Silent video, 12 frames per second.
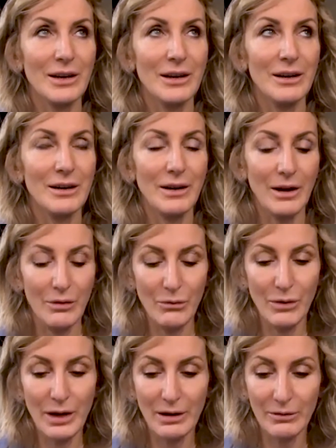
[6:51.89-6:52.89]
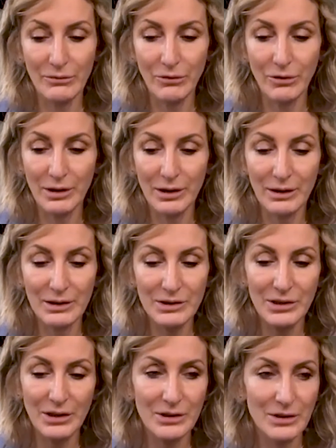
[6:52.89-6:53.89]
Our way of working has
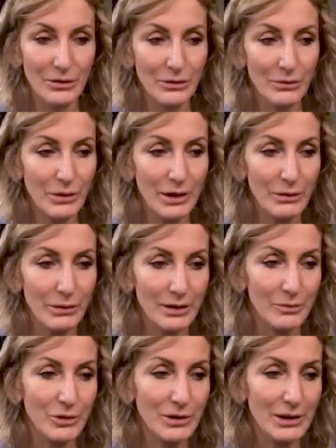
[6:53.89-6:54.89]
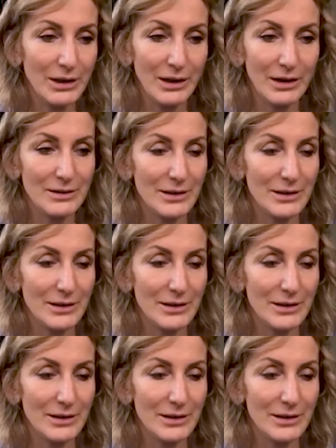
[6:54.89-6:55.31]
changed, our way we communicate,